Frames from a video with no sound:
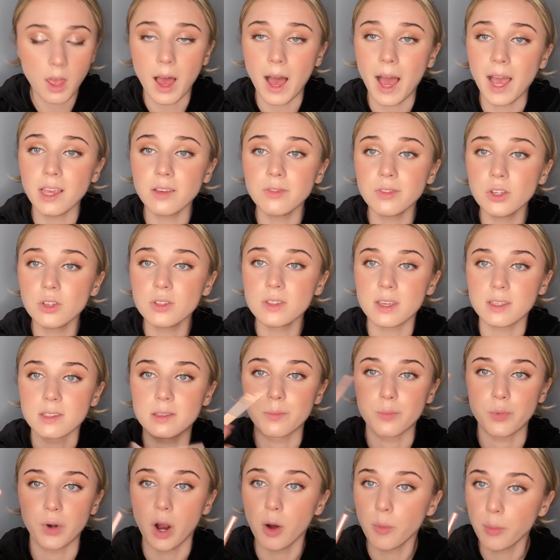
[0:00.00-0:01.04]
I even use that as a
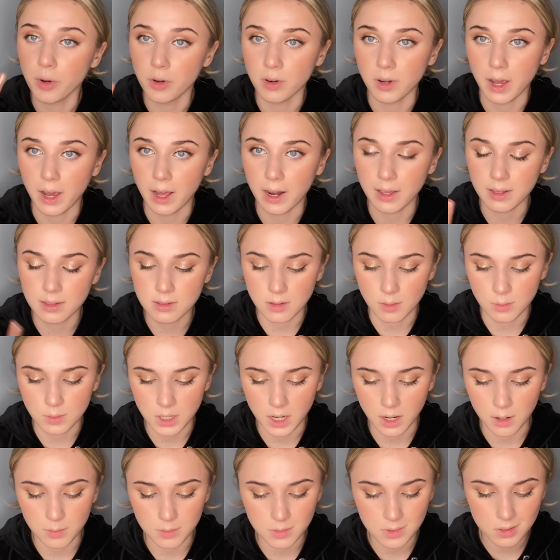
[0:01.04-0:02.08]
brow bone highlight
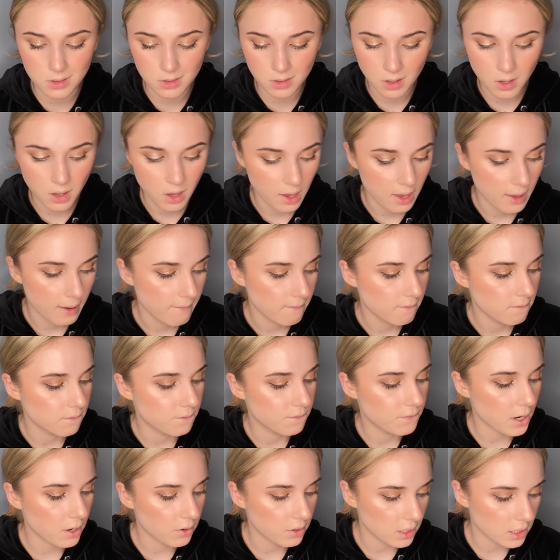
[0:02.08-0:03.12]
sometimes.
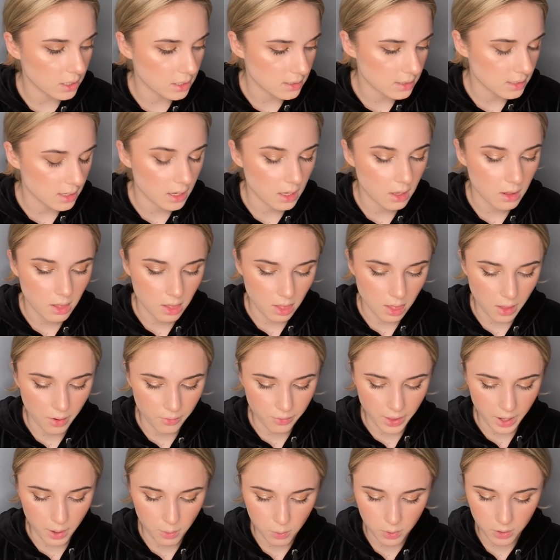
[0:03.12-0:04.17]
Very easy, love
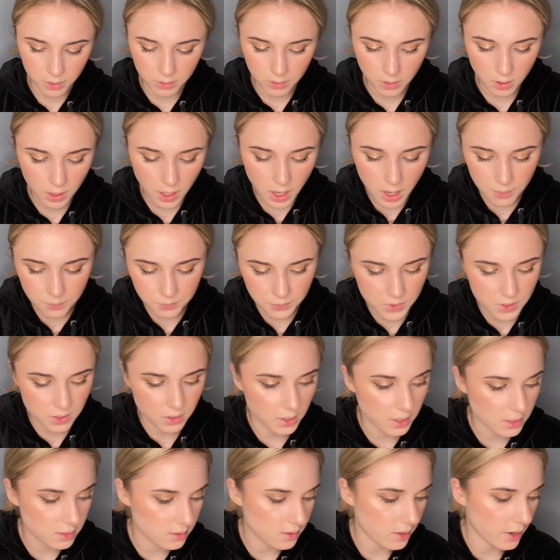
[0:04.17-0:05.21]
that one. Okay, so
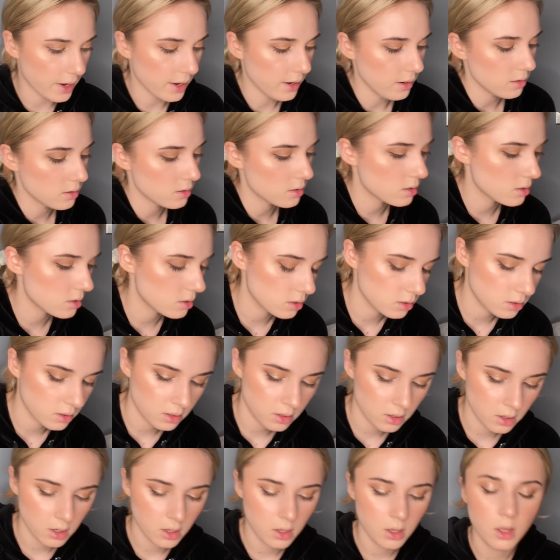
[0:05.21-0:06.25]
there's that.
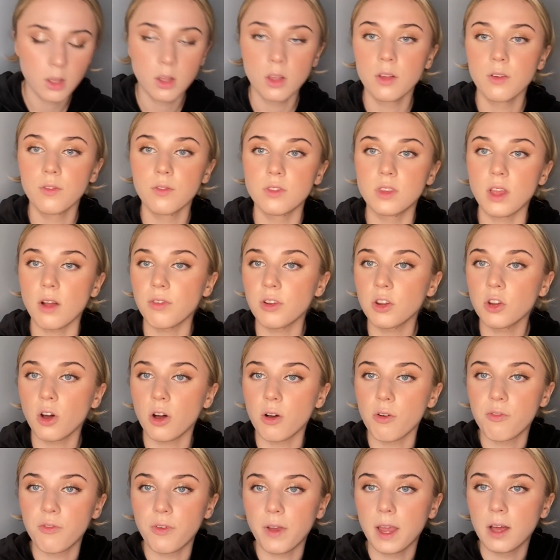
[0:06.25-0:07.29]
Definitely not
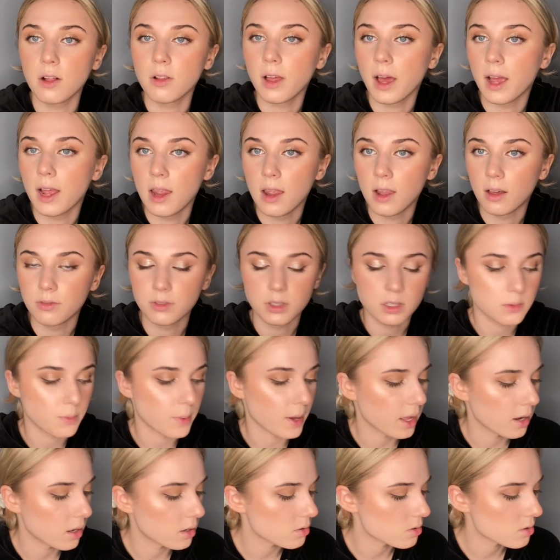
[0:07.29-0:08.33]
a fail. I love this
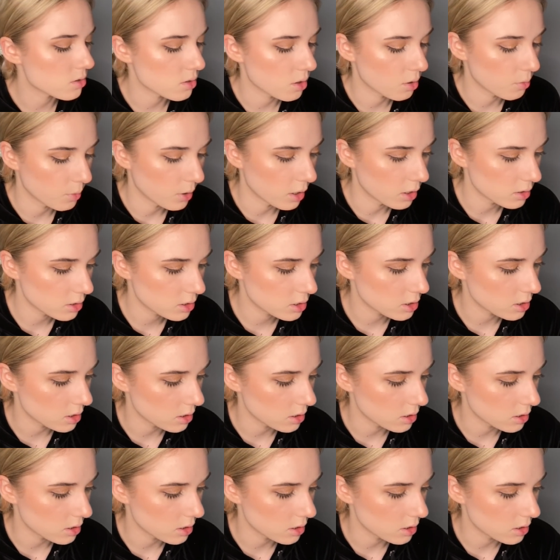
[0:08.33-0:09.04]
palette so much.